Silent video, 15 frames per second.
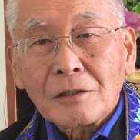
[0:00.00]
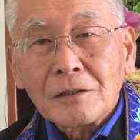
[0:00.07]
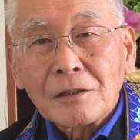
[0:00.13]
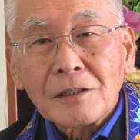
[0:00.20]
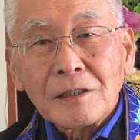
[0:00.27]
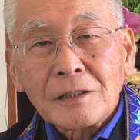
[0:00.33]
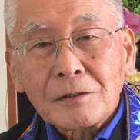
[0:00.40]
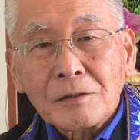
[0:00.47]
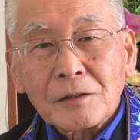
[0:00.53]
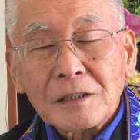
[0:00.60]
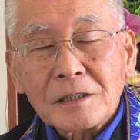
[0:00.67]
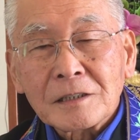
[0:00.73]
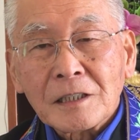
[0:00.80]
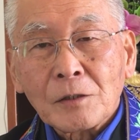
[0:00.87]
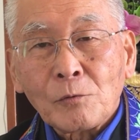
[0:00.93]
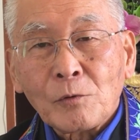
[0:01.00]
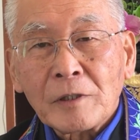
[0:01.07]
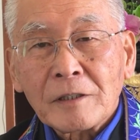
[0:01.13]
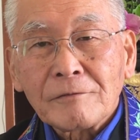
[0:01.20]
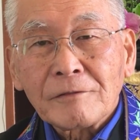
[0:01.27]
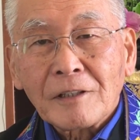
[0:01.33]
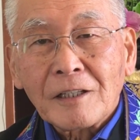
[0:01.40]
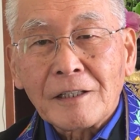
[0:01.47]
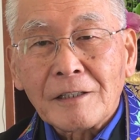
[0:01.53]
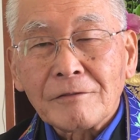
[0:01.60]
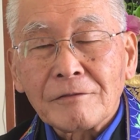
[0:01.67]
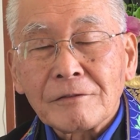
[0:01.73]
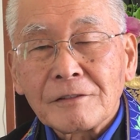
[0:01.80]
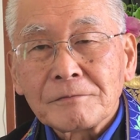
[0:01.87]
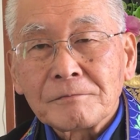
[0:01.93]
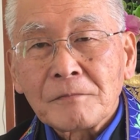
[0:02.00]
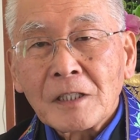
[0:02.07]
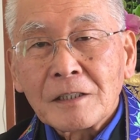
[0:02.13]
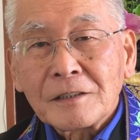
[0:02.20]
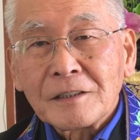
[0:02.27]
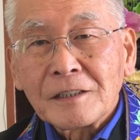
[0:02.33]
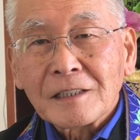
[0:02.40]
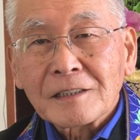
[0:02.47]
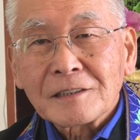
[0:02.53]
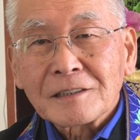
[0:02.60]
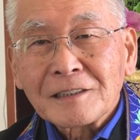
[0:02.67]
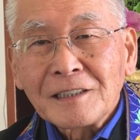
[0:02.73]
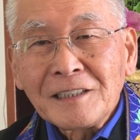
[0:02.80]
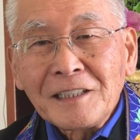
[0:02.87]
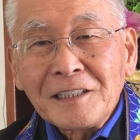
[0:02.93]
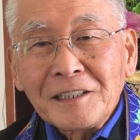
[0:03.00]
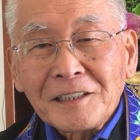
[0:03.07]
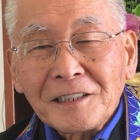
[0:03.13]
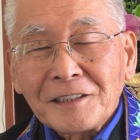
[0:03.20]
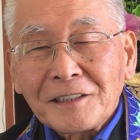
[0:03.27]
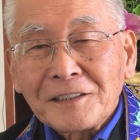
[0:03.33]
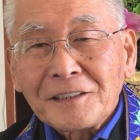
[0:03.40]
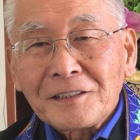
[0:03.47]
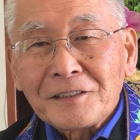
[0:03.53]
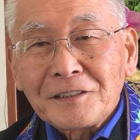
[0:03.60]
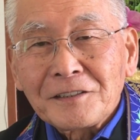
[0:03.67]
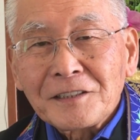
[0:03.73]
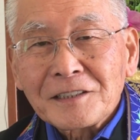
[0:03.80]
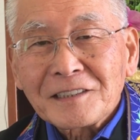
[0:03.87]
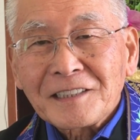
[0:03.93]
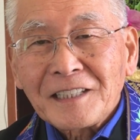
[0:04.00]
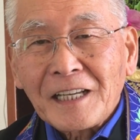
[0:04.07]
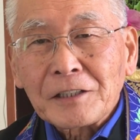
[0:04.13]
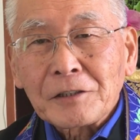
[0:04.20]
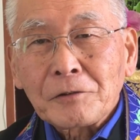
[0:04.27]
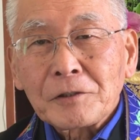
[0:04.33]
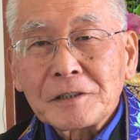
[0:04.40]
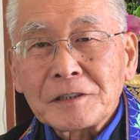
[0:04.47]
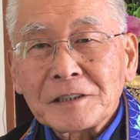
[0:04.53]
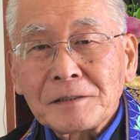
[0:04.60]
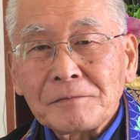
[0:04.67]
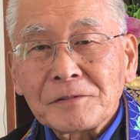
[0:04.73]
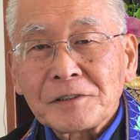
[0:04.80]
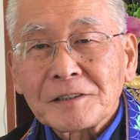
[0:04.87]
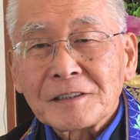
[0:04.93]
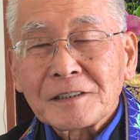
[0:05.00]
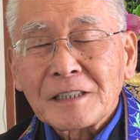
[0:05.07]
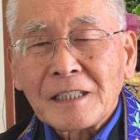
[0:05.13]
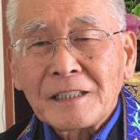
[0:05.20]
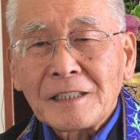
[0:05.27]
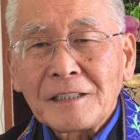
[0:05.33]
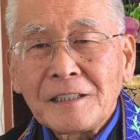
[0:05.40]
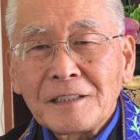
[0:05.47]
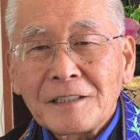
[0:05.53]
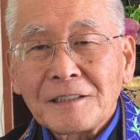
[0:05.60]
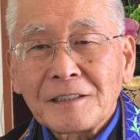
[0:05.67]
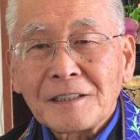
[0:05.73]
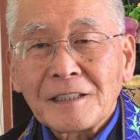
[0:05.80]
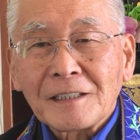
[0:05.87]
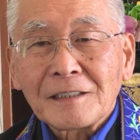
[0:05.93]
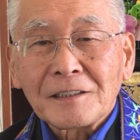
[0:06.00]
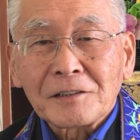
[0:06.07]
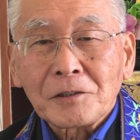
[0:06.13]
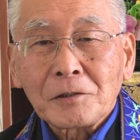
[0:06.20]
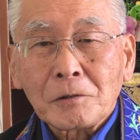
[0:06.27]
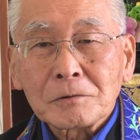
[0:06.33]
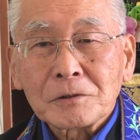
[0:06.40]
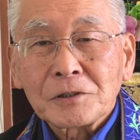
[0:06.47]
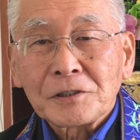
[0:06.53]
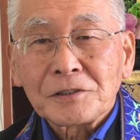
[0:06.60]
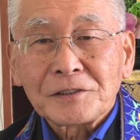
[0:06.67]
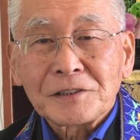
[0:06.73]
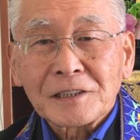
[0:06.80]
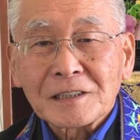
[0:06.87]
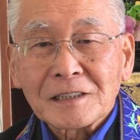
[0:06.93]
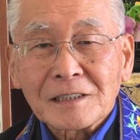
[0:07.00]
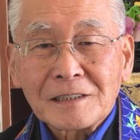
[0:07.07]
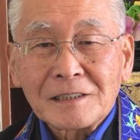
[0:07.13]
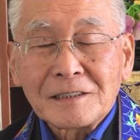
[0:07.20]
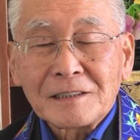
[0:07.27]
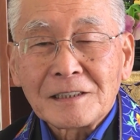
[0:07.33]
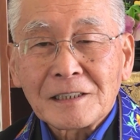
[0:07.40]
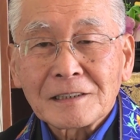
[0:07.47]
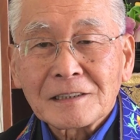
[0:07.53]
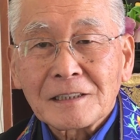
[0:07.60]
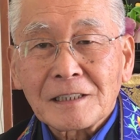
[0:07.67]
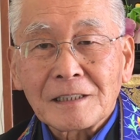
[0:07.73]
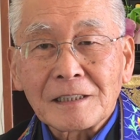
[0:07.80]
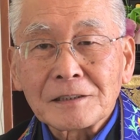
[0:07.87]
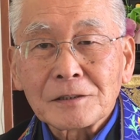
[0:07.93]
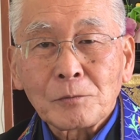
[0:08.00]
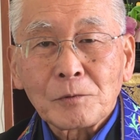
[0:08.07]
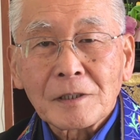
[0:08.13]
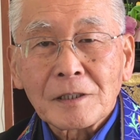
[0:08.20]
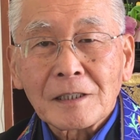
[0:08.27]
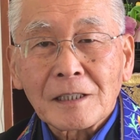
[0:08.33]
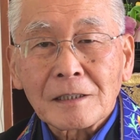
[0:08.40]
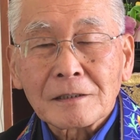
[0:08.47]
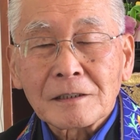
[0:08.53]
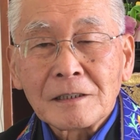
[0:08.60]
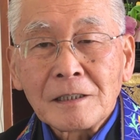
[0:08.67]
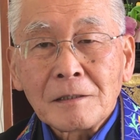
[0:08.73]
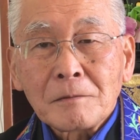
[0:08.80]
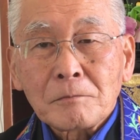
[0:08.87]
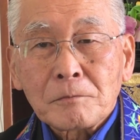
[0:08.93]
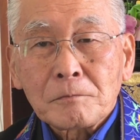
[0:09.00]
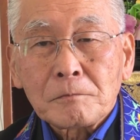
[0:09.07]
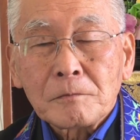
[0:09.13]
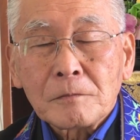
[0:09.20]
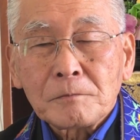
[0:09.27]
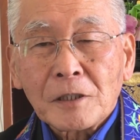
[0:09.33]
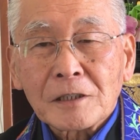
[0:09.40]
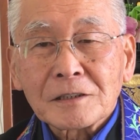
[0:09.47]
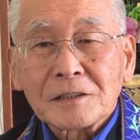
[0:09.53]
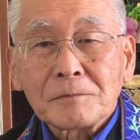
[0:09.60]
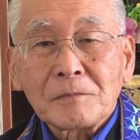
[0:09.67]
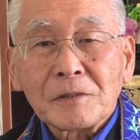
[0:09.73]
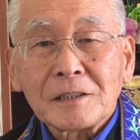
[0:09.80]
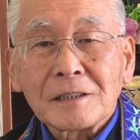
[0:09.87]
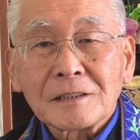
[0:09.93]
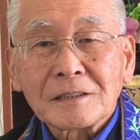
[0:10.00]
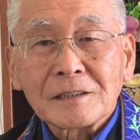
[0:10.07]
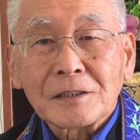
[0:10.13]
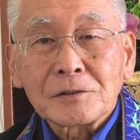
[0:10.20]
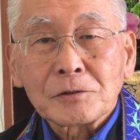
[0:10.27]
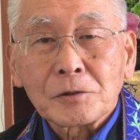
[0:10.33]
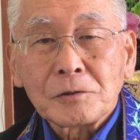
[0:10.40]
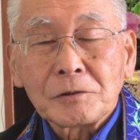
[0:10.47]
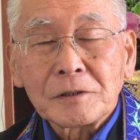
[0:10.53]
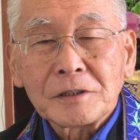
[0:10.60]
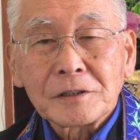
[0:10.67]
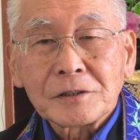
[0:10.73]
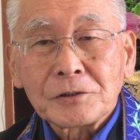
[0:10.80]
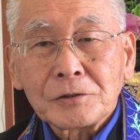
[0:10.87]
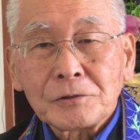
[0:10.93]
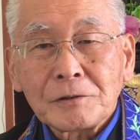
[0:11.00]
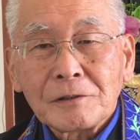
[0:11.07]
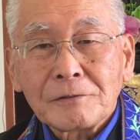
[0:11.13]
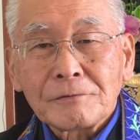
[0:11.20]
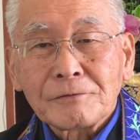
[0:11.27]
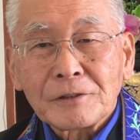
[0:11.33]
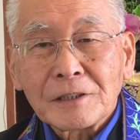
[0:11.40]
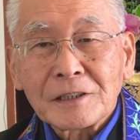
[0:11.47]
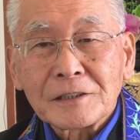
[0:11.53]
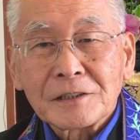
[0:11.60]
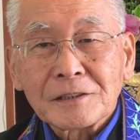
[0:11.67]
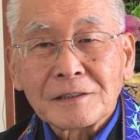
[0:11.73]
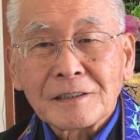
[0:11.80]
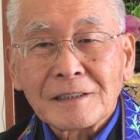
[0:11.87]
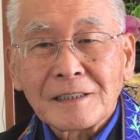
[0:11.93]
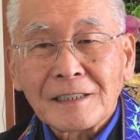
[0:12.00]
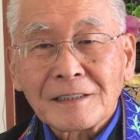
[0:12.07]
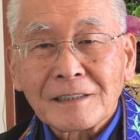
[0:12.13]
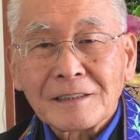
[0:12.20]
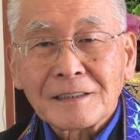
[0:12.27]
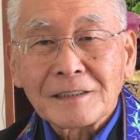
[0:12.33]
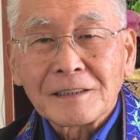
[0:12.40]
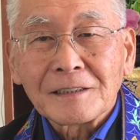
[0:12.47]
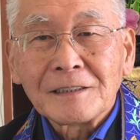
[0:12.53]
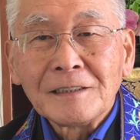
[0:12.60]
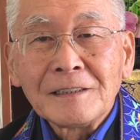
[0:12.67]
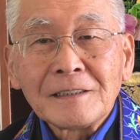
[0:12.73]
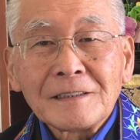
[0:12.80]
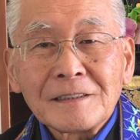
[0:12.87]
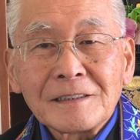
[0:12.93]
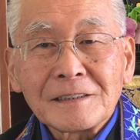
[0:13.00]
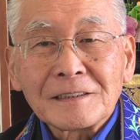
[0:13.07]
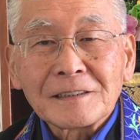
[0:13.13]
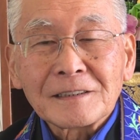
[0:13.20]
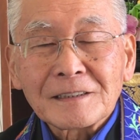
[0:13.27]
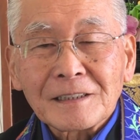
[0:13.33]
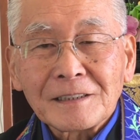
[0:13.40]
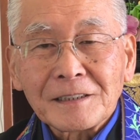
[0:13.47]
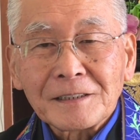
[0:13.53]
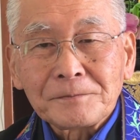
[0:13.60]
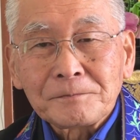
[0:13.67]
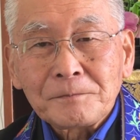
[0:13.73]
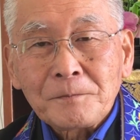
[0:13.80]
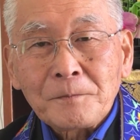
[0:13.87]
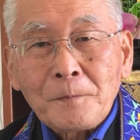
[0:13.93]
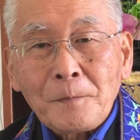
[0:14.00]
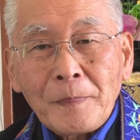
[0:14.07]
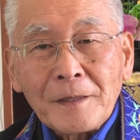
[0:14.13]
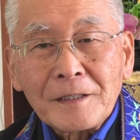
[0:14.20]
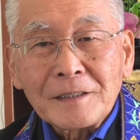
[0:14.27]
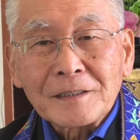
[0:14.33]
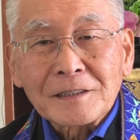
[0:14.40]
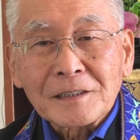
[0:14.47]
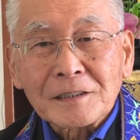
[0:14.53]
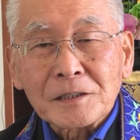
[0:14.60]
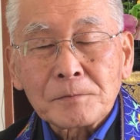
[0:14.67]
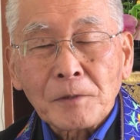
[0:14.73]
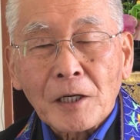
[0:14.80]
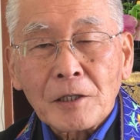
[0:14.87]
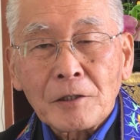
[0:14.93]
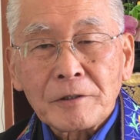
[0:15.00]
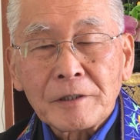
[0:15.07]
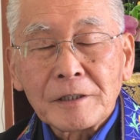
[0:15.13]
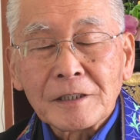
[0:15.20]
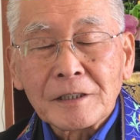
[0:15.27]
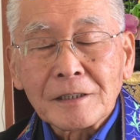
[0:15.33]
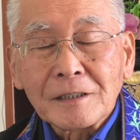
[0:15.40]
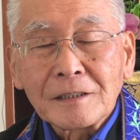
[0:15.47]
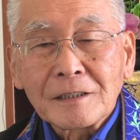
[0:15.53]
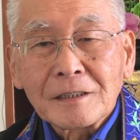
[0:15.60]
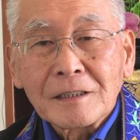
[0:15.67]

Uh, and is it a way of life? Yes, uh, this category seems to say that a culture just does things without possibly a central issue of religion that uh, is, uh, is inspiring it.